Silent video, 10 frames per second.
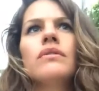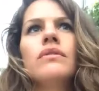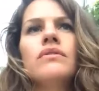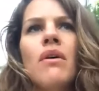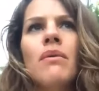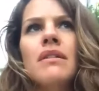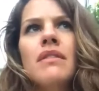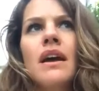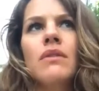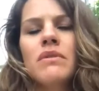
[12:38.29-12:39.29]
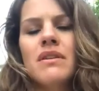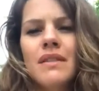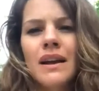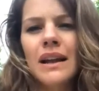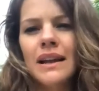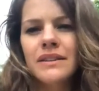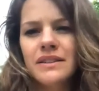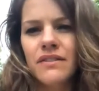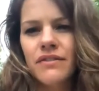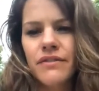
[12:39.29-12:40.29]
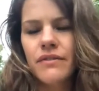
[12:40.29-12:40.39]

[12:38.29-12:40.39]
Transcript: knowing that within the collective,